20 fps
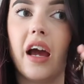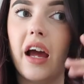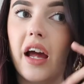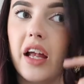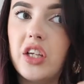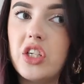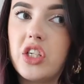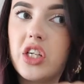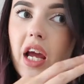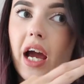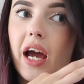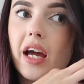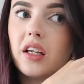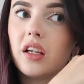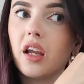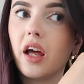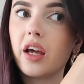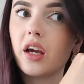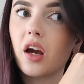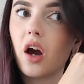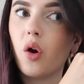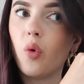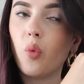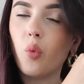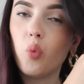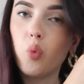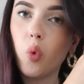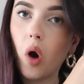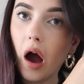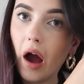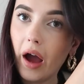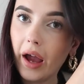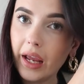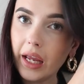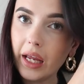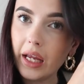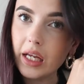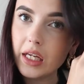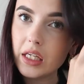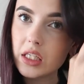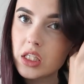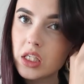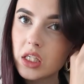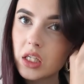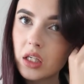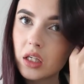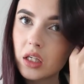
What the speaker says: And she had like a wide